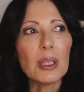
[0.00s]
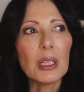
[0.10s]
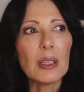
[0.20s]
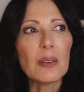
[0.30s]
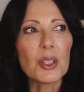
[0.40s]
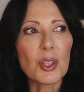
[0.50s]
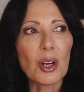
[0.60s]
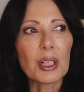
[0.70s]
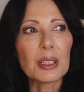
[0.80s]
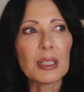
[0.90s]
in the
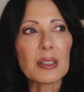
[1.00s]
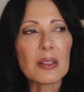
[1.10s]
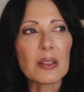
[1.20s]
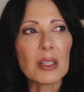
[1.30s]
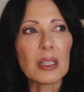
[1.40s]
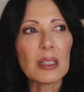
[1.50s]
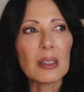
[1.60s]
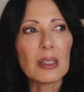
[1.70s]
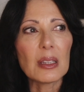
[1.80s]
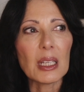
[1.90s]
darkness that
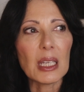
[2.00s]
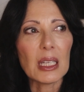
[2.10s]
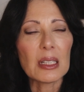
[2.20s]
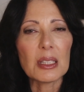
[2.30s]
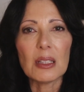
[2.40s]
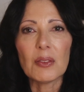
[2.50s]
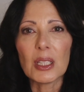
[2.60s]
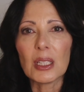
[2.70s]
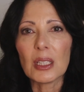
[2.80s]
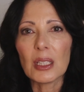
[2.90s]
they can't
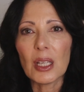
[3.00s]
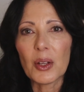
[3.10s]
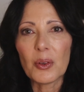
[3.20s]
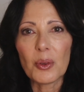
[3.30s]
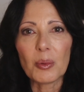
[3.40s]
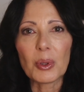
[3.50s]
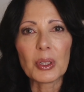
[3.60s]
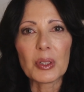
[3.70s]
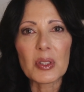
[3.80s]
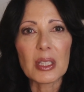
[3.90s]
even utter the
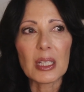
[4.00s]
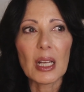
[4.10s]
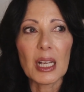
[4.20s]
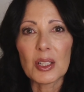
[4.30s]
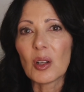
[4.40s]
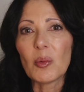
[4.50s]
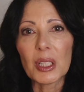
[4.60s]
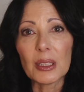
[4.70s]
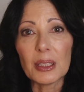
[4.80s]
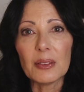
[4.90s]
words that I don't
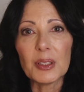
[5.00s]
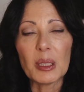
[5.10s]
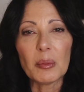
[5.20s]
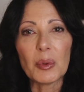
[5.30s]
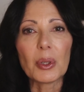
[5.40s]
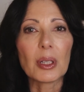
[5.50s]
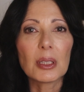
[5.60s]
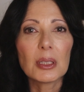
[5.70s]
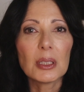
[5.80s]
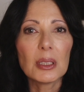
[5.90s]
want to live
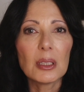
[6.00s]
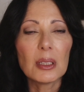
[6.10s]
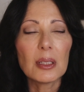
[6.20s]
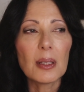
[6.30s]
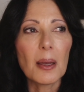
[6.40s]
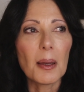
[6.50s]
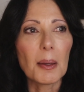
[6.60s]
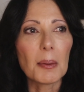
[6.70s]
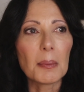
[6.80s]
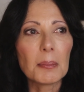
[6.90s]
anymore.
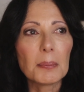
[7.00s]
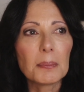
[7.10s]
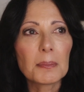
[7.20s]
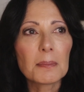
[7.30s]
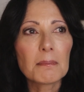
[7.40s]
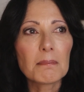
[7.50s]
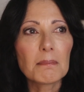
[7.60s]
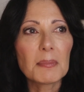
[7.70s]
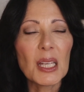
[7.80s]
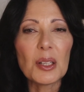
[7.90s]
And
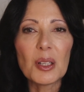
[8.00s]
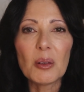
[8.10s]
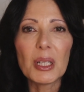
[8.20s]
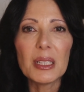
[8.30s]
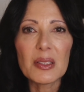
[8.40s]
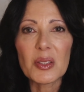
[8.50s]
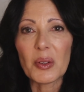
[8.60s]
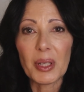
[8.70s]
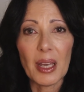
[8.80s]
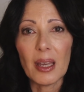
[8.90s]
you know what? It's
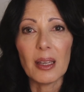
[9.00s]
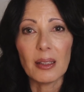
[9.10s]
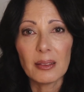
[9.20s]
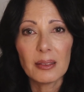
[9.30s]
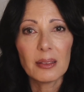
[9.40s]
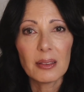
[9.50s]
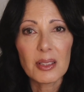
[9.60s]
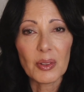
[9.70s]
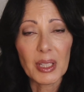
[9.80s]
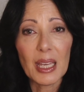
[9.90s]
okay.
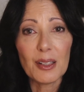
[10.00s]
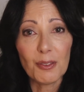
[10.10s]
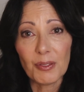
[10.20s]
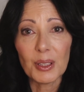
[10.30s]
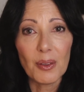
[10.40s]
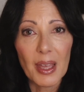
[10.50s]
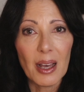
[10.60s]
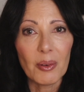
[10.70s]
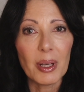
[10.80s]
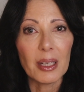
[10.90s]
It's okay to feel
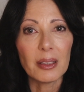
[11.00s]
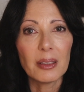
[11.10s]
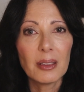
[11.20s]
that way.